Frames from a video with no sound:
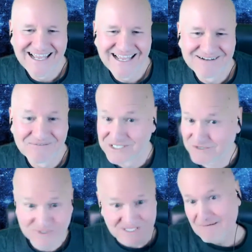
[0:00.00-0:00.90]

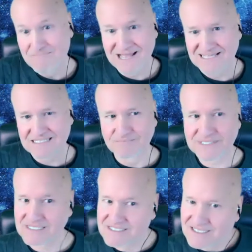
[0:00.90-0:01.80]
which was amazing.
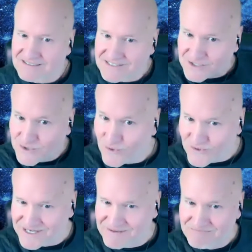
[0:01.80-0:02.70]
But there's a
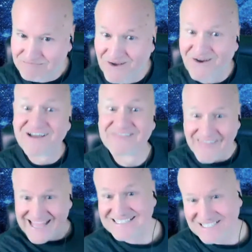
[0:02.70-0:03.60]
story behind
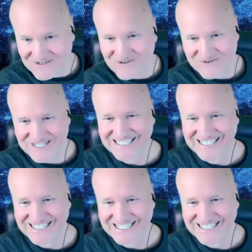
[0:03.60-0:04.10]
that story.